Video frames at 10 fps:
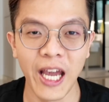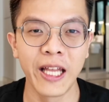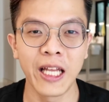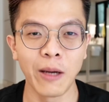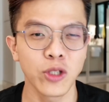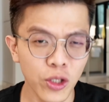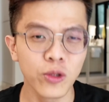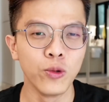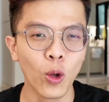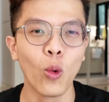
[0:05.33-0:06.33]
And I'm sure
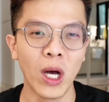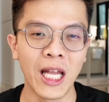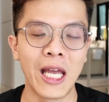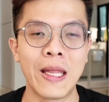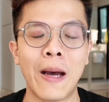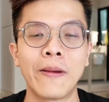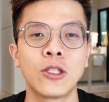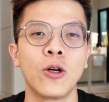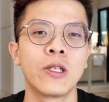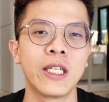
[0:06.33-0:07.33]
you know what I'm now
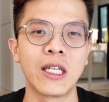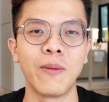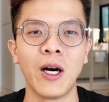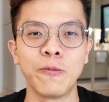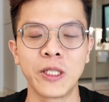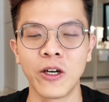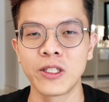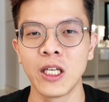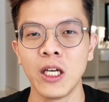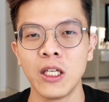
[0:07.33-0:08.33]
talking about
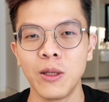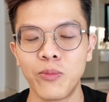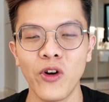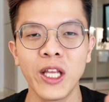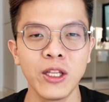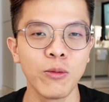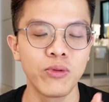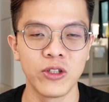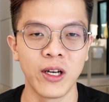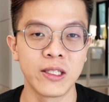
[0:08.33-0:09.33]
because the brand new
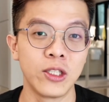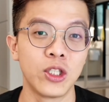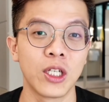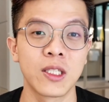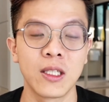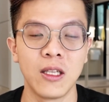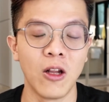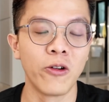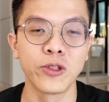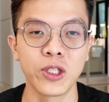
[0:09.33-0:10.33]
product is just
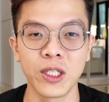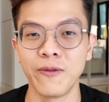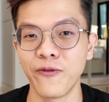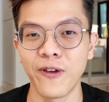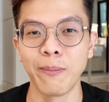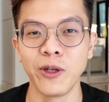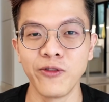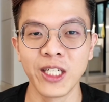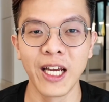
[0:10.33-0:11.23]
launched in February,